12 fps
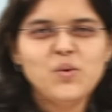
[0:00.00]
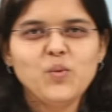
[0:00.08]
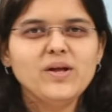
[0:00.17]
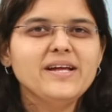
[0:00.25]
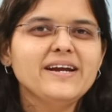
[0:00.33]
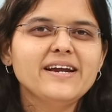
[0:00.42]

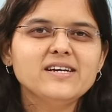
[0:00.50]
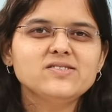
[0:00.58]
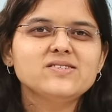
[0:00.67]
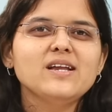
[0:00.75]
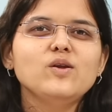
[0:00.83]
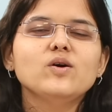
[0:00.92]
Well, the
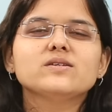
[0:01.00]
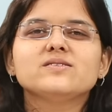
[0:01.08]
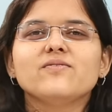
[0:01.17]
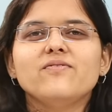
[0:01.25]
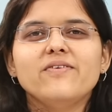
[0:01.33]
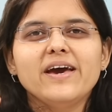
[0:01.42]
industry
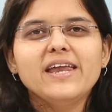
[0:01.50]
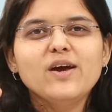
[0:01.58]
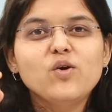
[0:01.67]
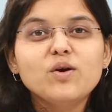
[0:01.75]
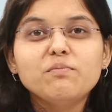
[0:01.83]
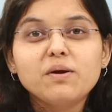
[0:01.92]
looks very
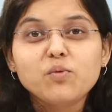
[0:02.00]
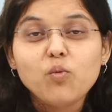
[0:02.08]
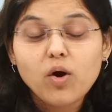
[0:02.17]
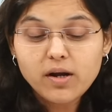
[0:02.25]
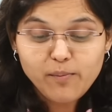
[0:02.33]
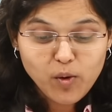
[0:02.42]
good, but
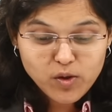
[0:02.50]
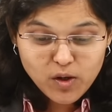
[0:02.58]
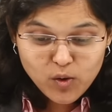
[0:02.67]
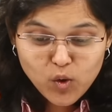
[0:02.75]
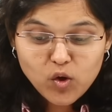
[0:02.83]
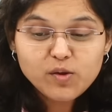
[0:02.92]
what about the
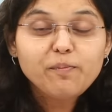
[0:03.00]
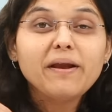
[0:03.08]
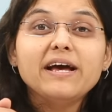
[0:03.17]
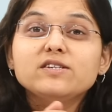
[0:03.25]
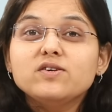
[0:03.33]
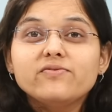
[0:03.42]
growth
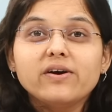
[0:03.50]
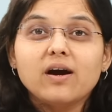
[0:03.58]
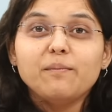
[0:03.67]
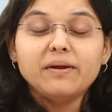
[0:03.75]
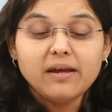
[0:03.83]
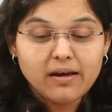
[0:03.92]
plans of the
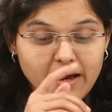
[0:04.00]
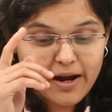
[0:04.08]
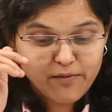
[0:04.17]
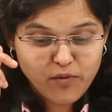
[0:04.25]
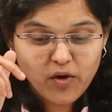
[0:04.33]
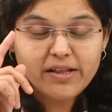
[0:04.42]
company?
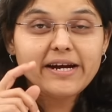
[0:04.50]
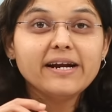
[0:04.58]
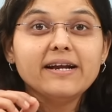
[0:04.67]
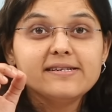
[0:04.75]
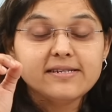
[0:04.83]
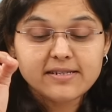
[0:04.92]
And for
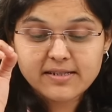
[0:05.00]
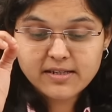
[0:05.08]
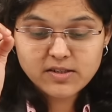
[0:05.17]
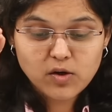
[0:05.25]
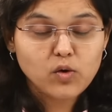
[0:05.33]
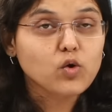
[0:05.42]
that, let's
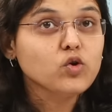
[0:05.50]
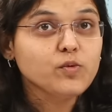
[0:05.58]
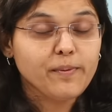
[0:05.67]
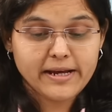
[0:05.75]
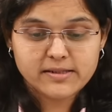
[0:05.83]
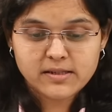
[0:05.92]
discuss the
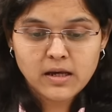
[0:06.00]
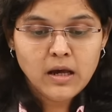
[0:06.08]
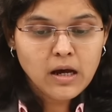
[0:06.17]
growth plans.